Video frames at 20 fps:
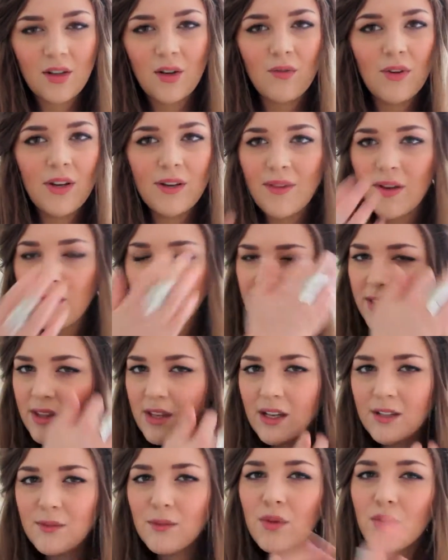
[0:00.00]
got rid of
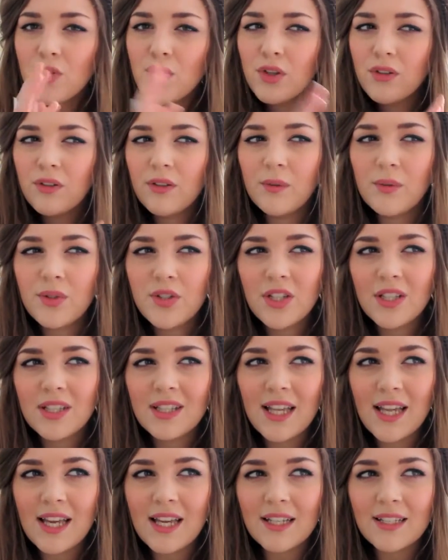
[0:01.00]
everything. I'm not sure if it was
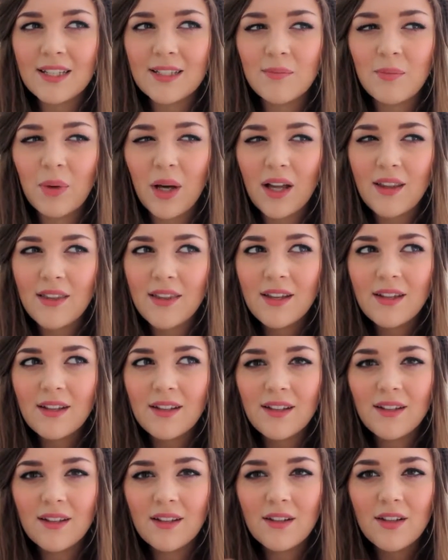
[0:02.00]
just this, but I
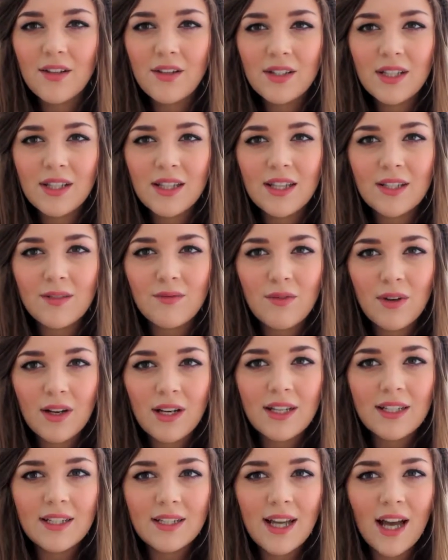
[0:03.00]
think using this
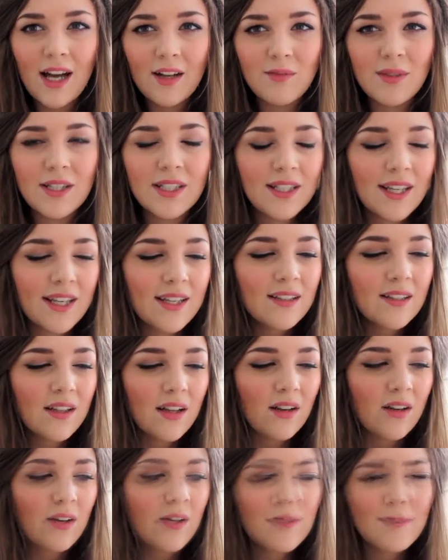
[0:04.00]
really did help my skin
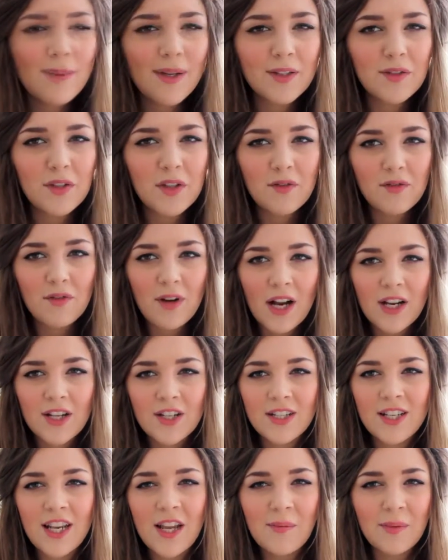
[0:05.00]
a lot. It smells really
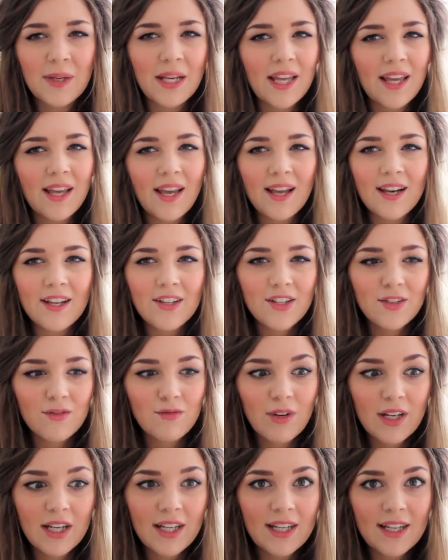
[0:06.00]
fresh and lemony, and it
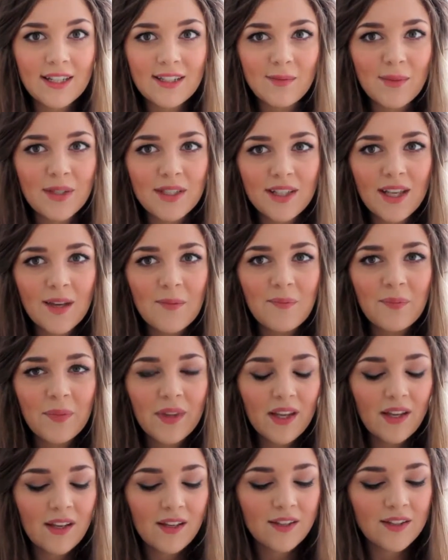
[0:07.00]
just really cleared up my skin.
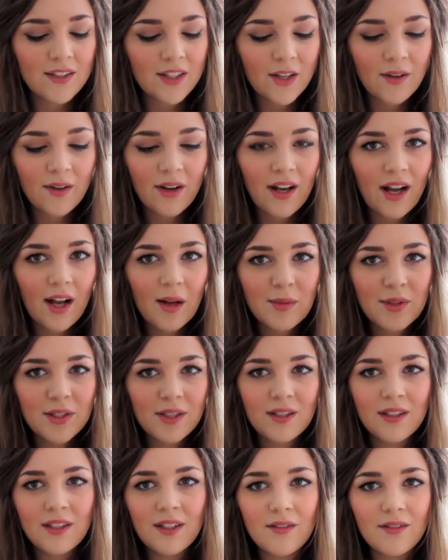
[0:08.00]
So I
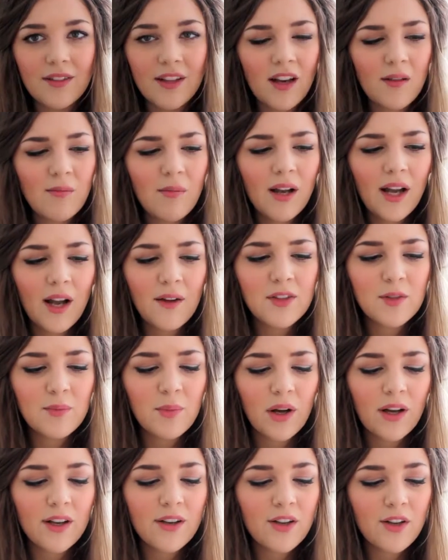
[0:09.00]
absolutely love that. I might have to
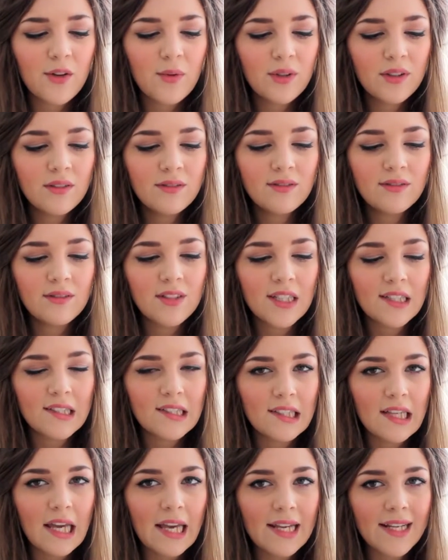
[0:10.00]
buy a new one
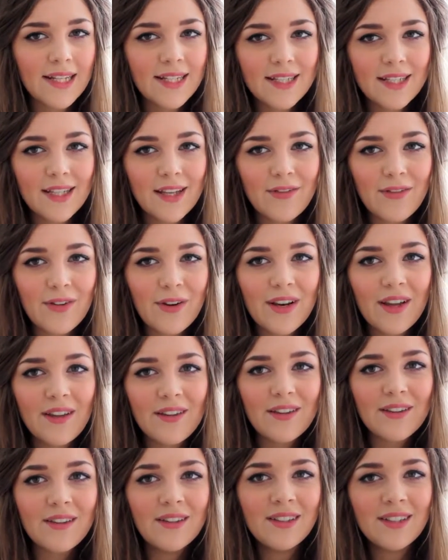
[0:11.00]
just in case, for any
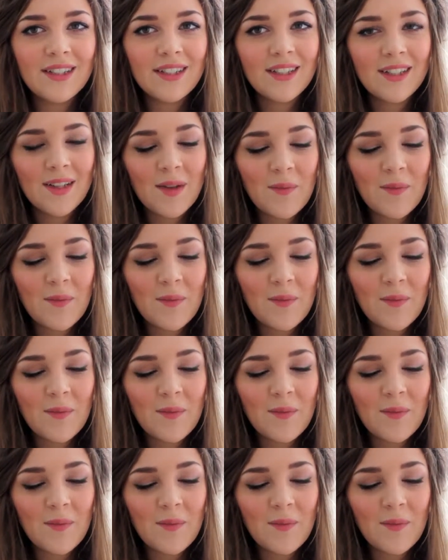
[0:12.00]
other